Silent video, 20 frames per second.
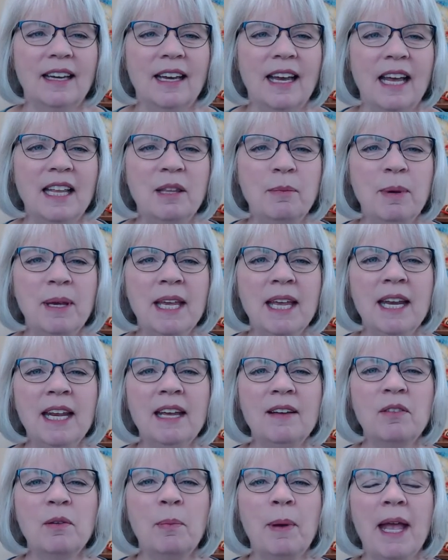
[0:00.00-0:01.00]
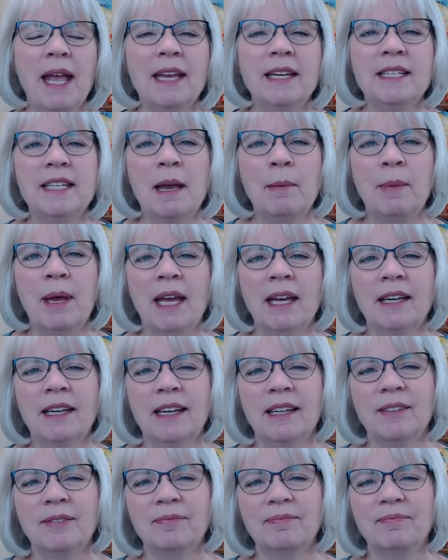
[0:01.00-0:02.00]
At the beginning of the pandemic,
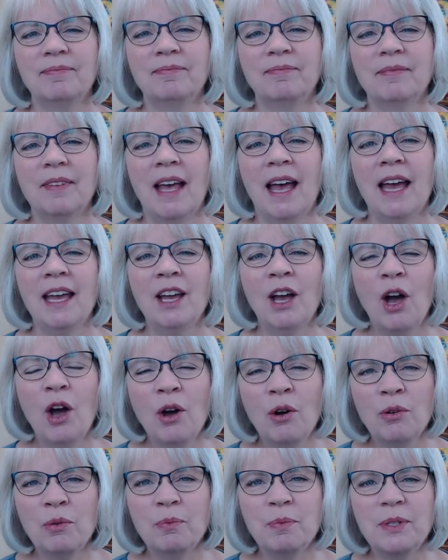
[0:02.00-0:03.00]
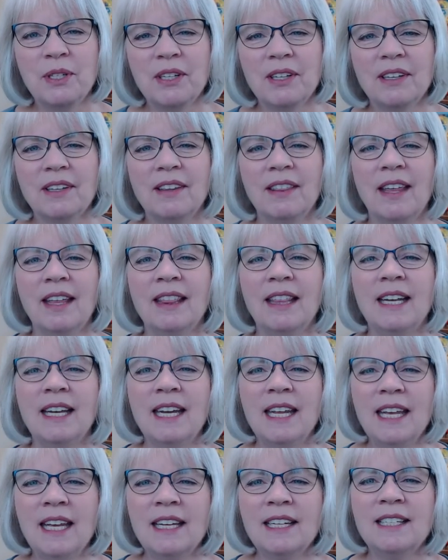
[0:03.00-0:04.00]
I hoped that the
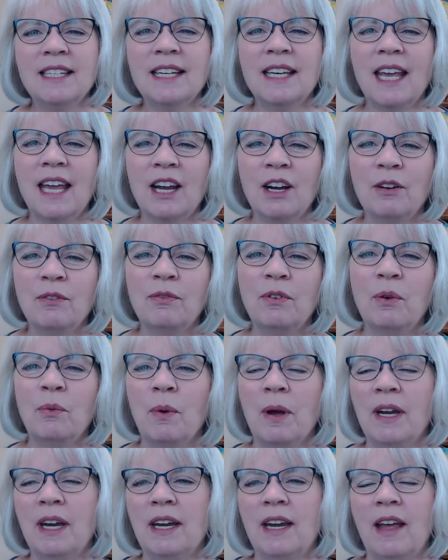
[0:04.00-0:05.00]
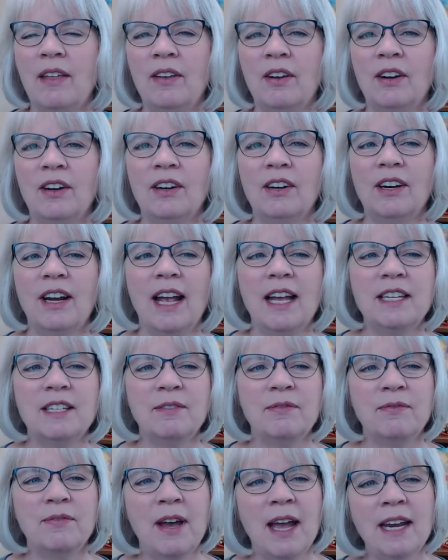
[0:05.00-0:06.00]
need to care for one another and to
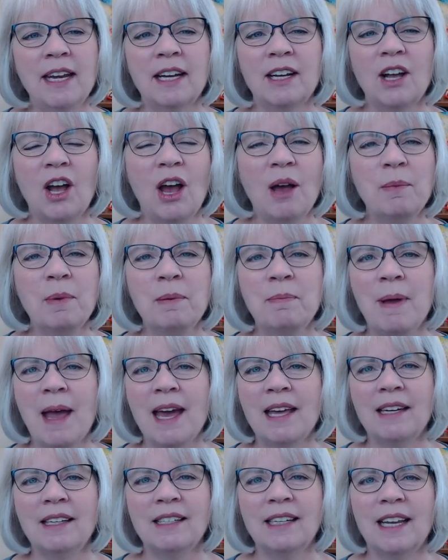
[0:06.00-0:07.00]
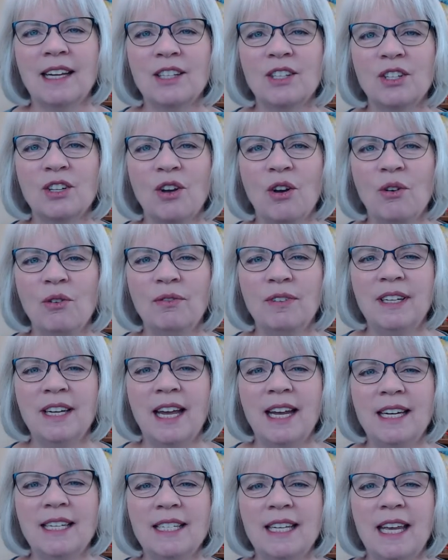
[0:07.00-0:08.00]
fight a common battle against
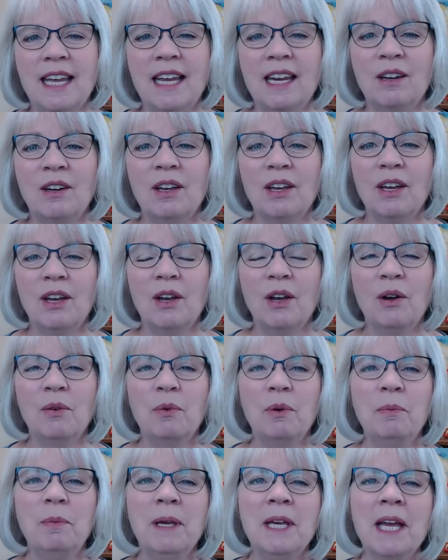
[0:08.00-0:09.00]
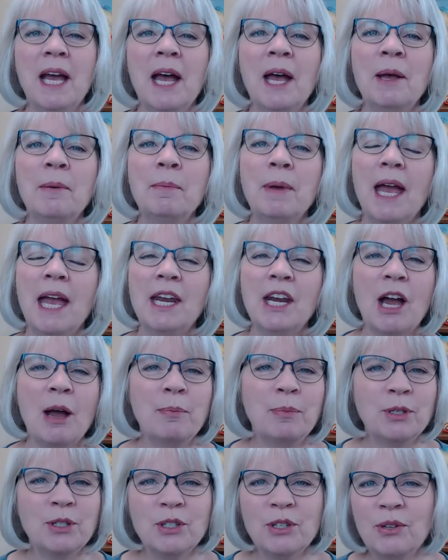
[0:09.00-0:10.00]
COVID-19 would become an
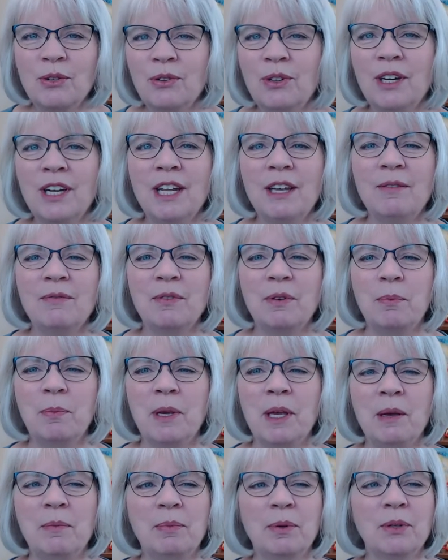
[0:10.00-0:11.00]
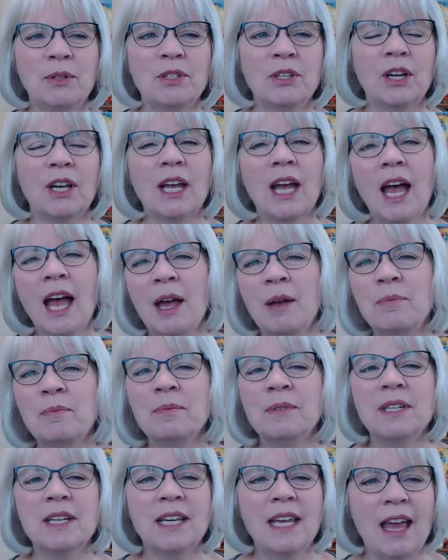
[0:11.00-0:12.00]
opportunity for people to
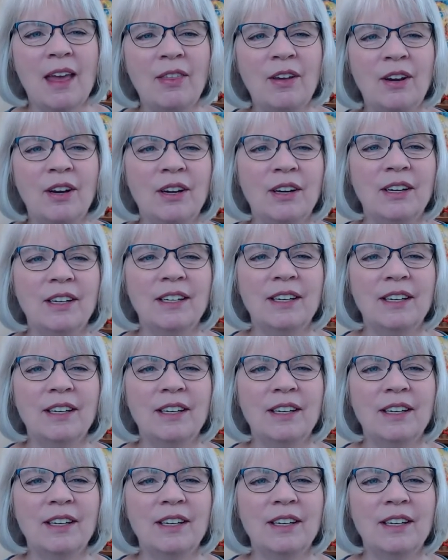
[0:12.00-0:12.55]
come together.